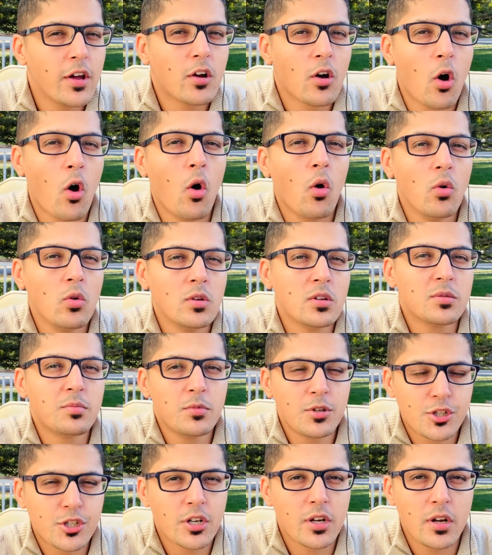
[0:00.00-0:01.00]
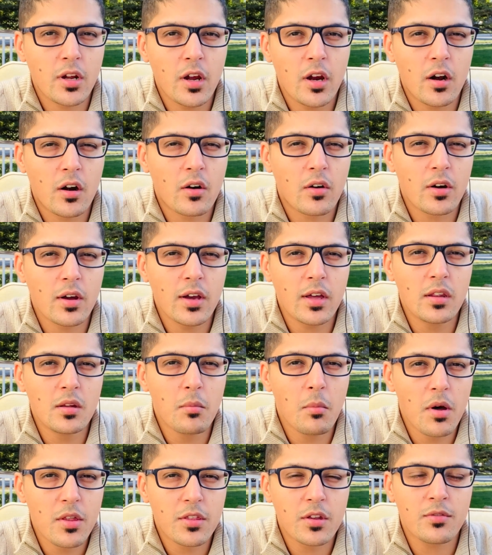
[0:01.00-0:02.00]
cold Michigan here in the
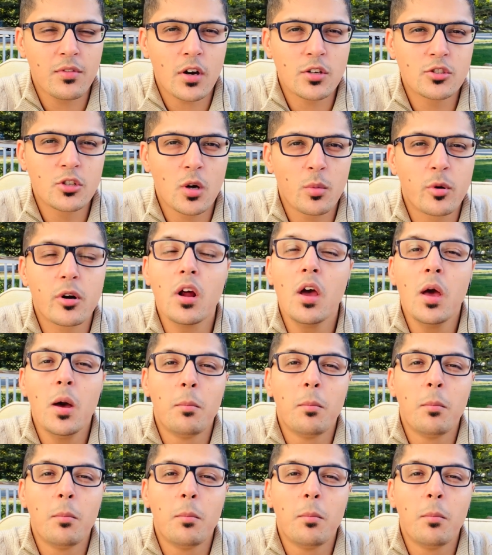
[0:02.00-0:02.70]
month of October.